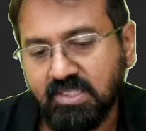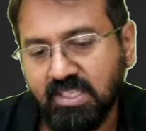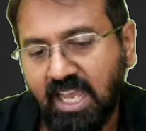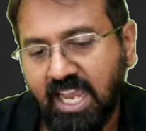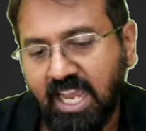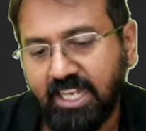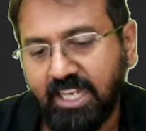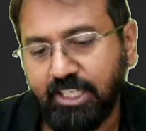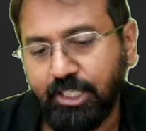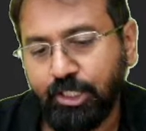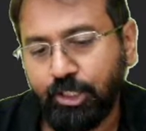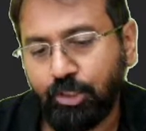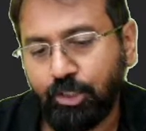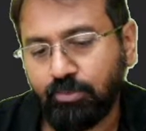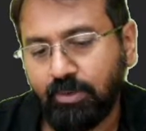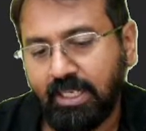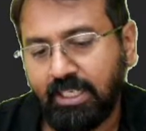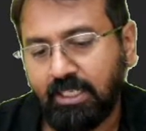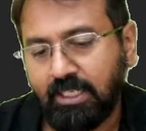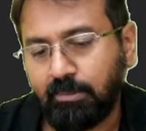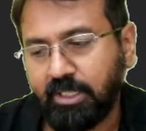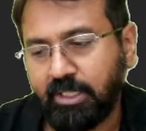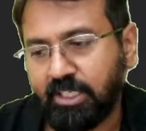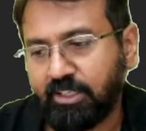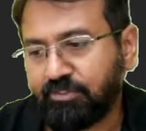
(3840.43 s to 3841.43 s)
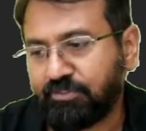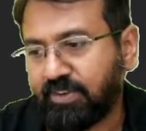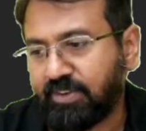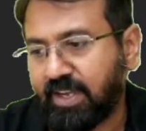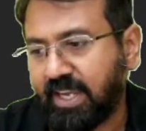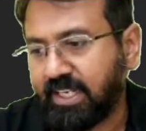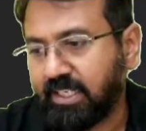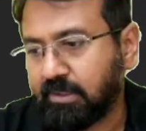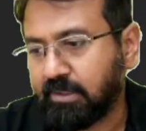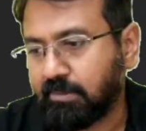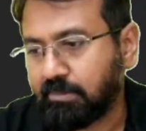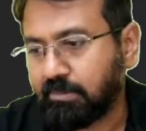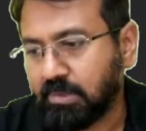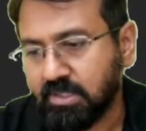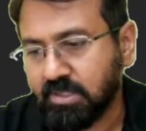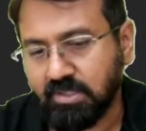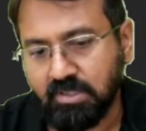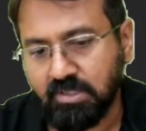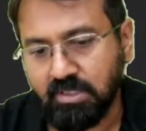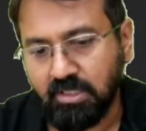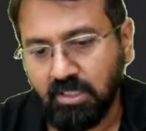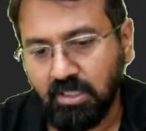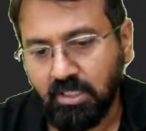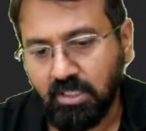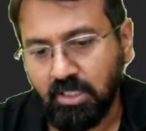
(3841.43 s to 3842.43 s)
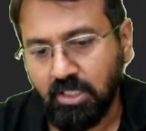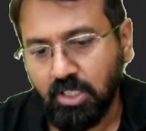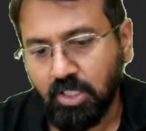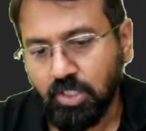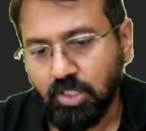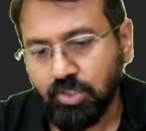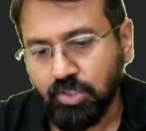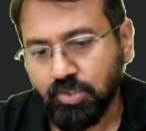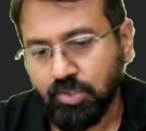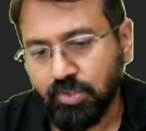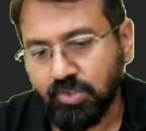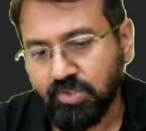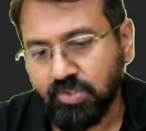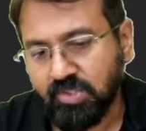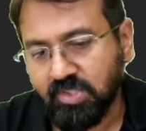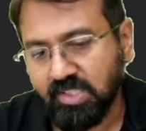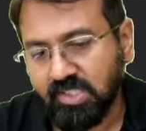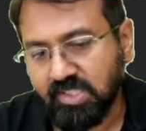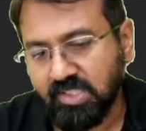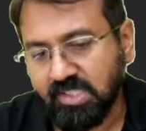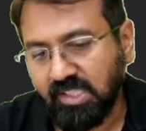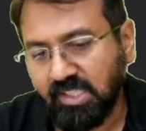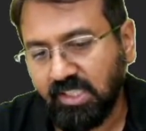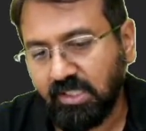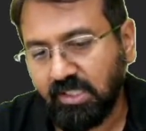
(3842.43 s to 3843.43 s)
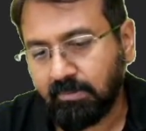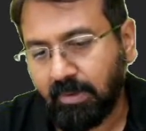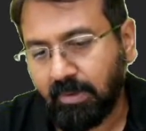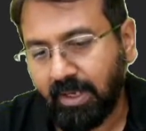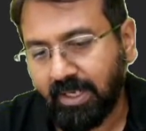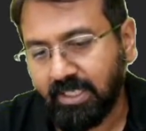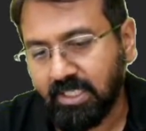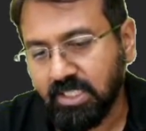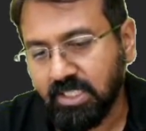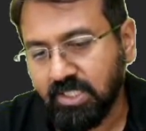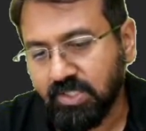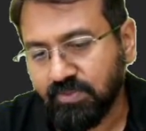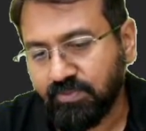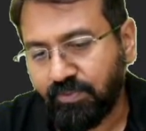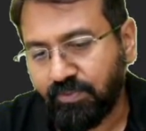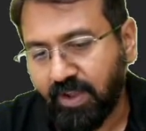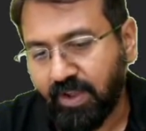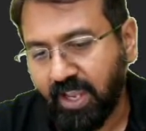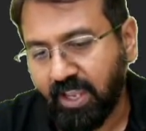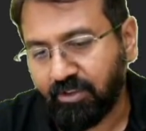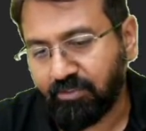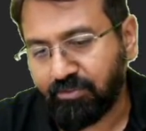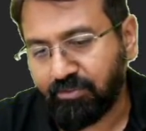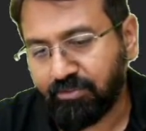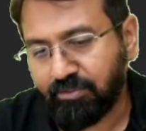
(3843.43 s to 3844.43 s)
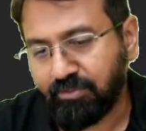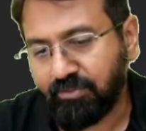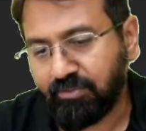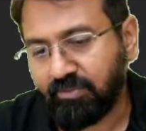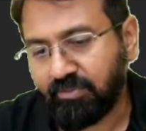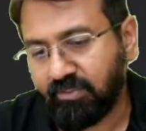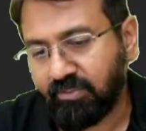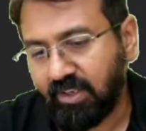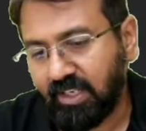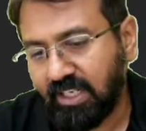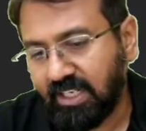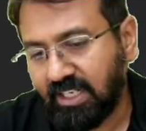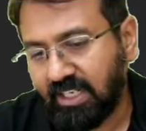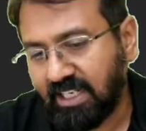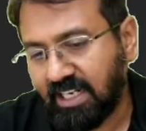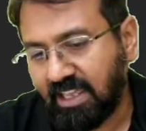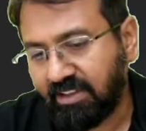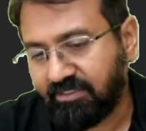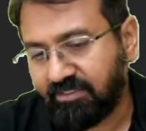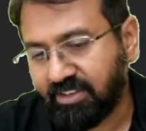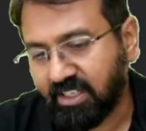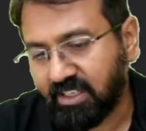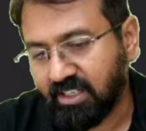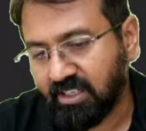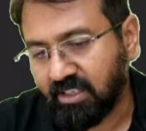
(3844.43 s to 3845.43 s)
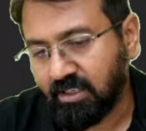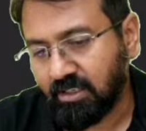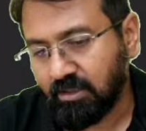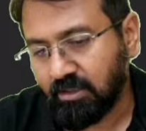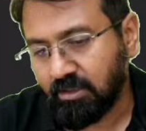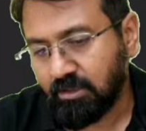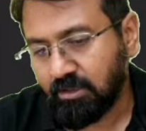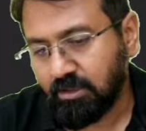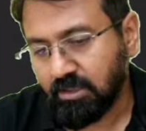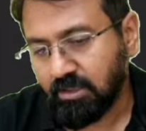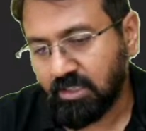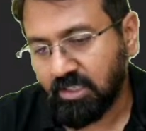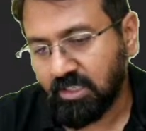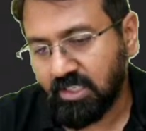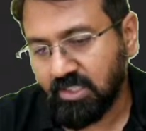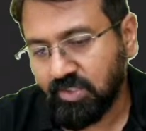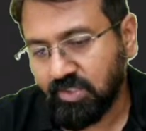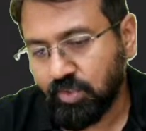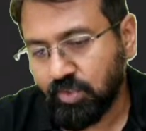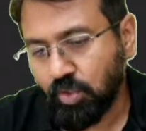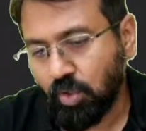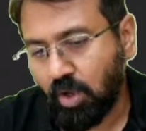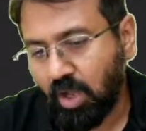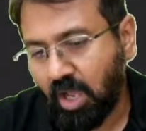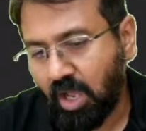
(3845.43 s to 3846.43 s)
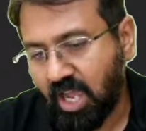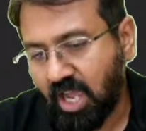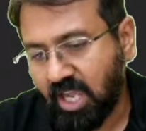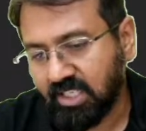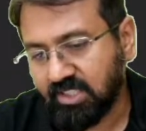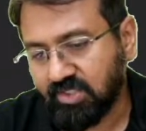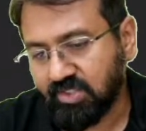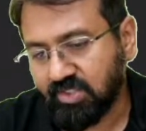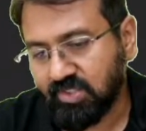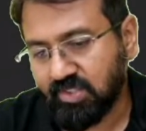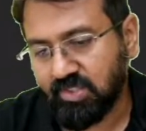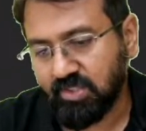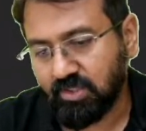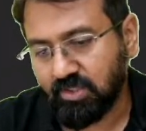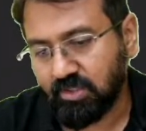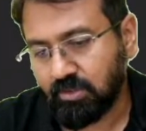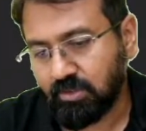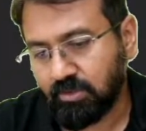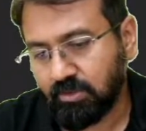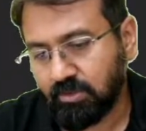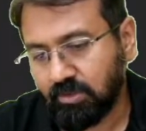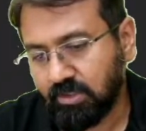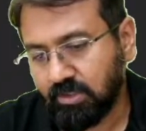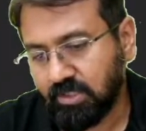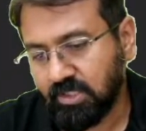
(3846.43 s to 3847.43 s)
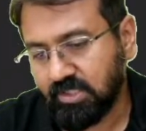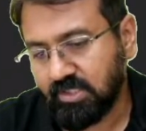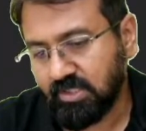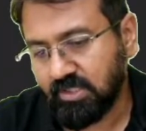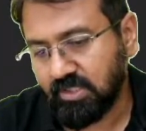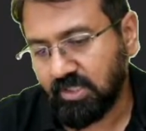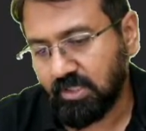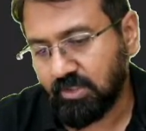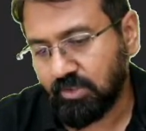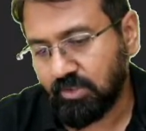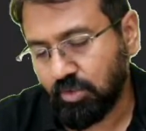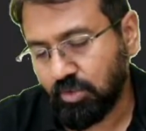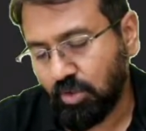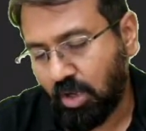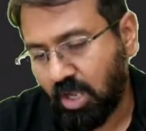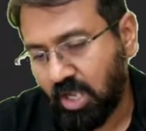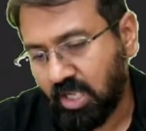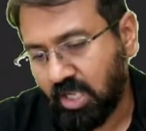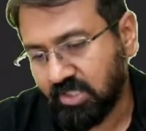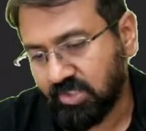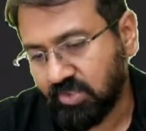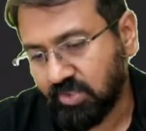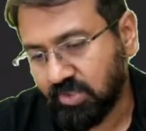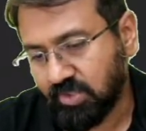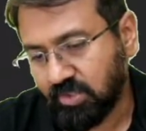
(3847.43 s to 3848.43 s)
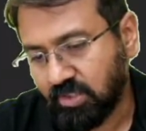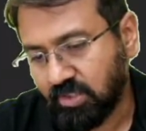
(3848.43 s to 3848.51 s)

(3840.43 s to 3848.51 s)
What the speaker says: I need to eliminate 5 numbers. So 16 minus 5, 11 is your answer. This is your answer.